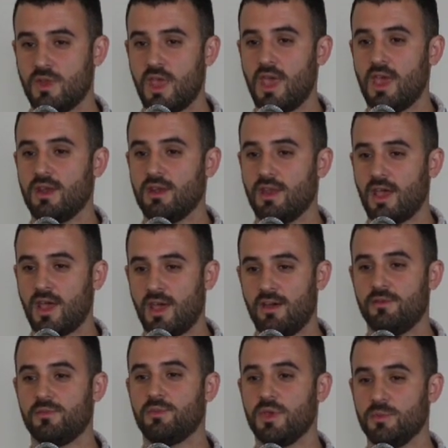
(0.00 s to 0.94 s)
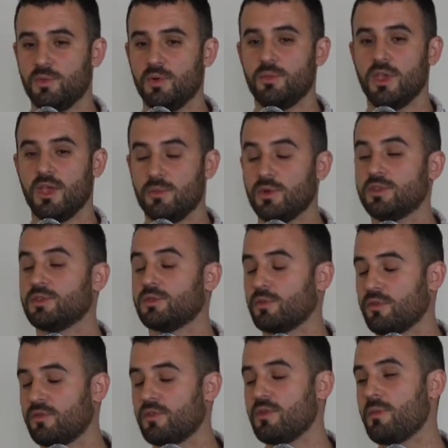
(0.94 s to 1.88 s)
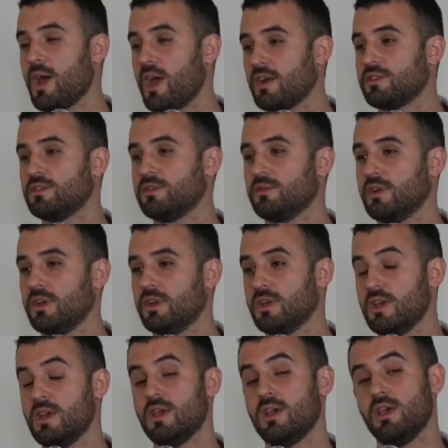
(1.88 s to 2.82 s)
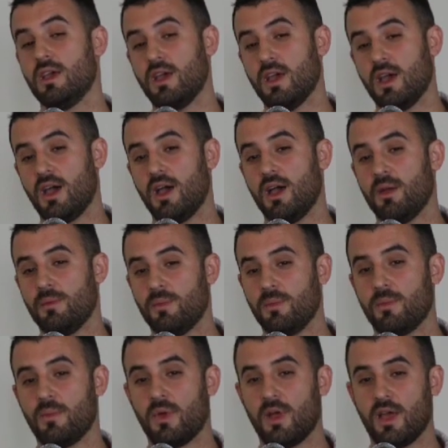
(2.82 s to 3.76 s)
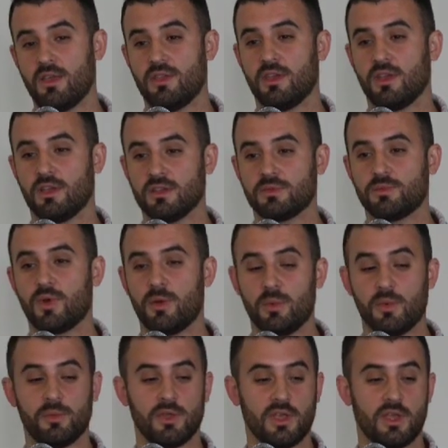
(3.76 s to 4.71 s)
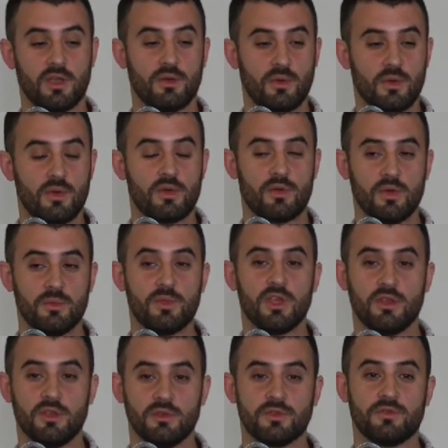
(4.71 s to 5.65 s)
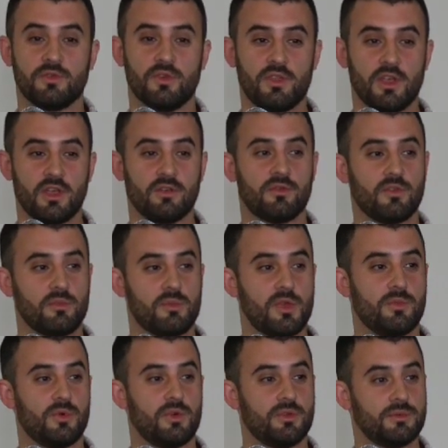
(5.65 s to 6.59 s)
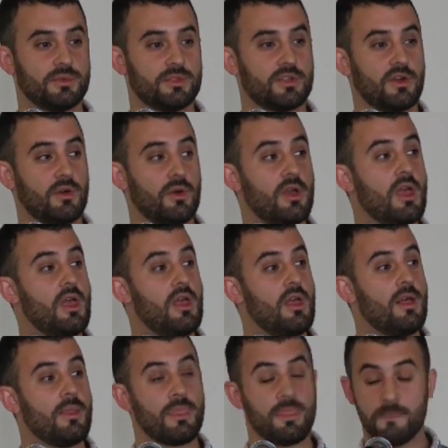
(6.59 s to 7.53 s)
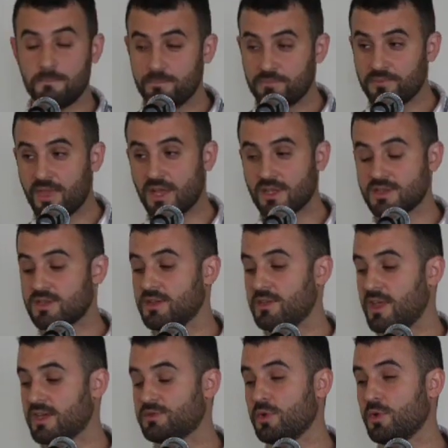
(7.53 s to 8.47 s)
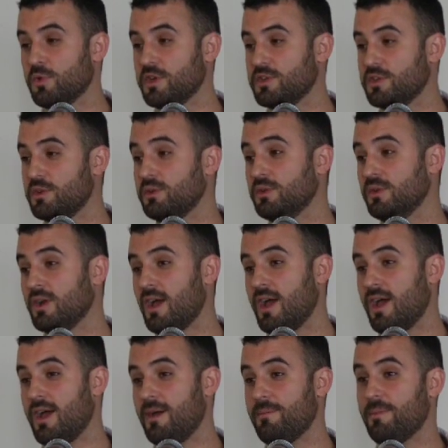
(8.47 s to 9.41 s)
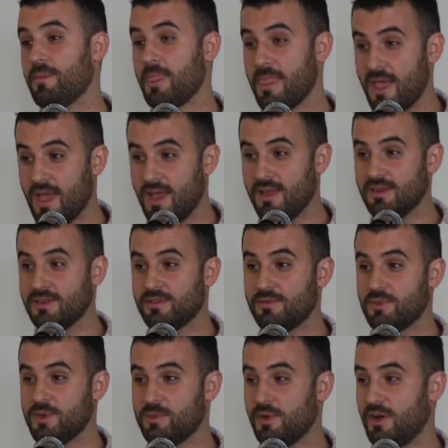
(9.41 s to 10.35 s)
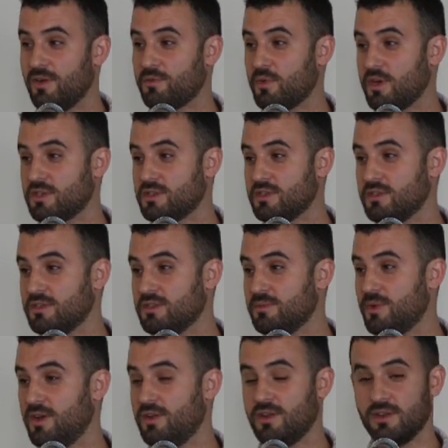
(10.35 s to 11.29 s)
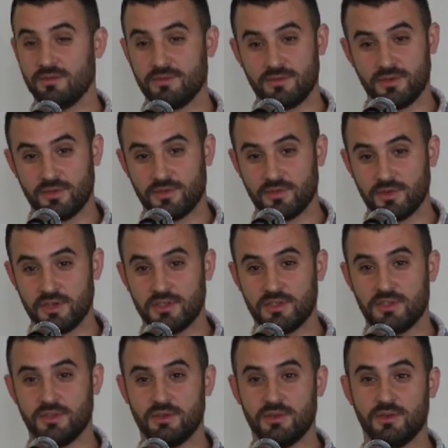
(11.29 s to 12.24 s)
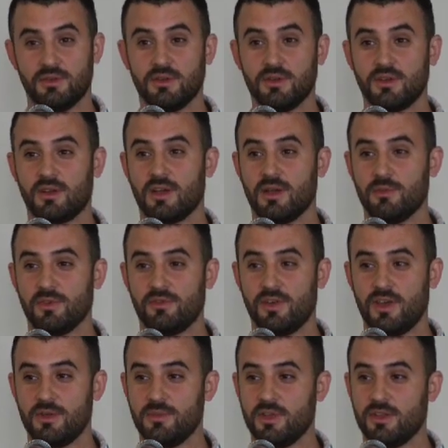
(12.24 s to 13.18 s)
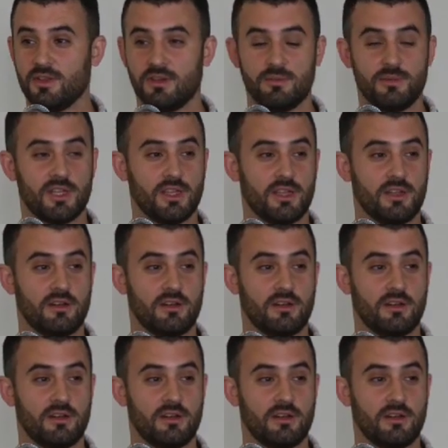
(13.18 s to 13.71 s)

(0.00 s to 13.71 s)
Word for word: and have people be able to refer back to it, um, I think is probably, could be a useful thing for people. So that's, that's what we do. Um, and if people have questions about it, feel free to come and find me a little bit